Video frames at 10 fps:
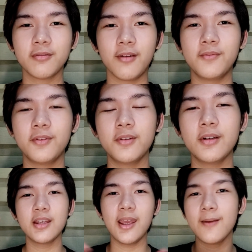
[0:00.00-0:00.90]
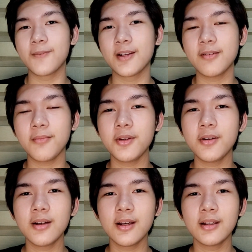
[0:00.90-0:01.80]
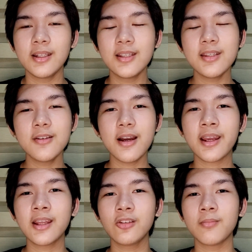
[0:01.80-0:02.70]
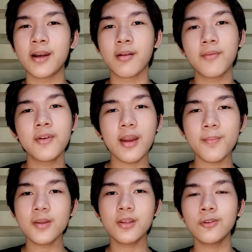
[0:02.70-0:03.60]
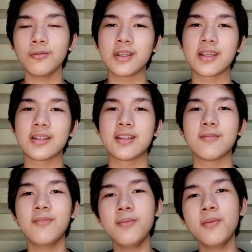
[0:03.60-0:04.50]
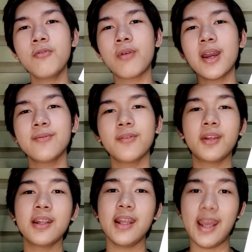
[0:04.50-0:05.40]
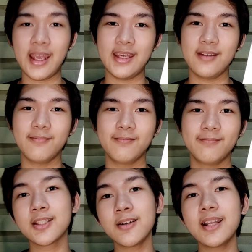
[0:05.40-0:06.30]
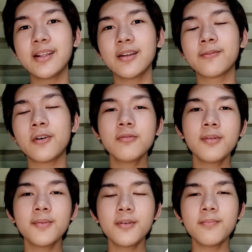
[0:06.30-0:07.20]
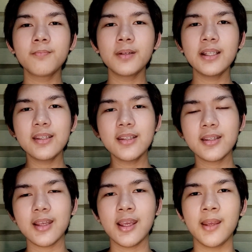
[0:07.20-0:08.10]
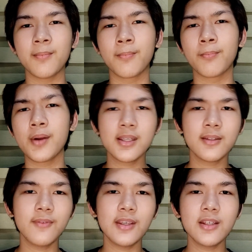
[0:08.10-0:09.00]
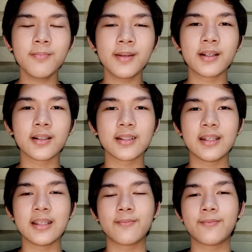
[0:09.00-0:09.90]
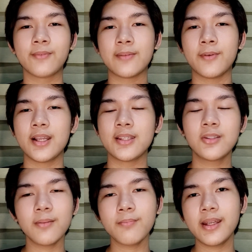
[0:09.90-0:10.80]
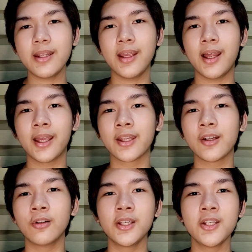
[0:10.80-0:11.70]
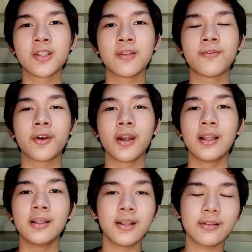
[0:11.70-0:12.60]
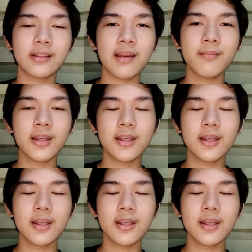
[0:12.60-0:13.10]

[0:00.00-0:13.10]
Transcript: review, and for this review, this is new again to my review episodes, which is this Vivo Y15a. So another phone review, but it's just a impressions video because this phone is not mine and I can only use it for a little time,